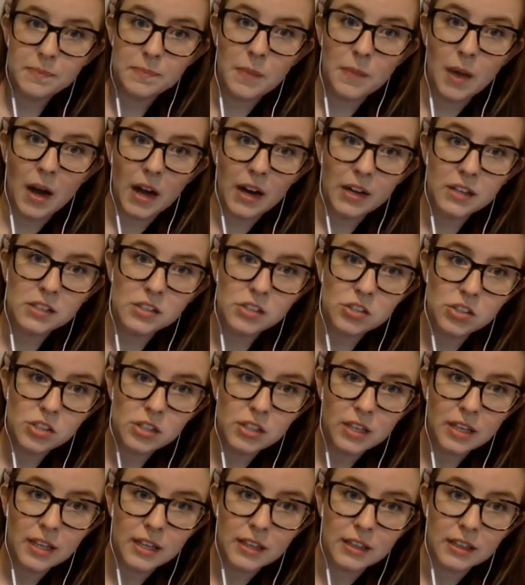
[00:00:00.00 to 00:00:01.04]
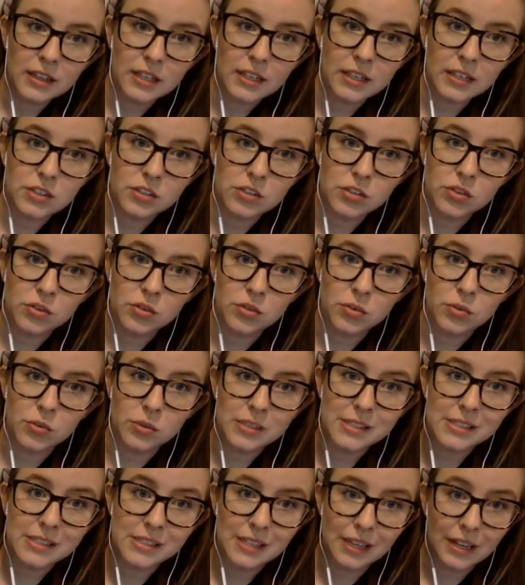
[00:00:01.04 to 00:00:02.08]
oxygen can lead to
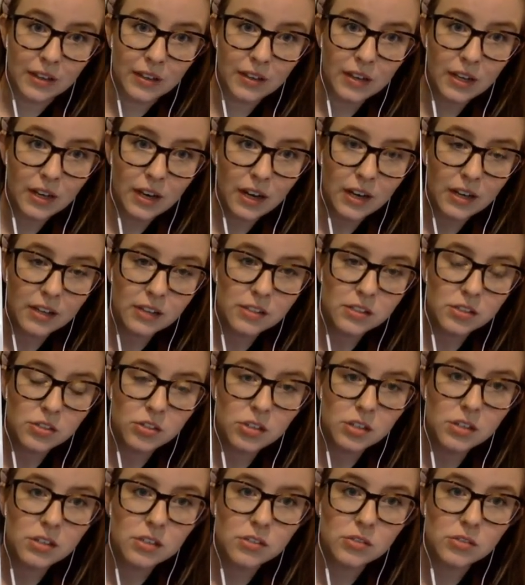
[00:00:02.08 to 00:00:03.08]
singlet oxygen.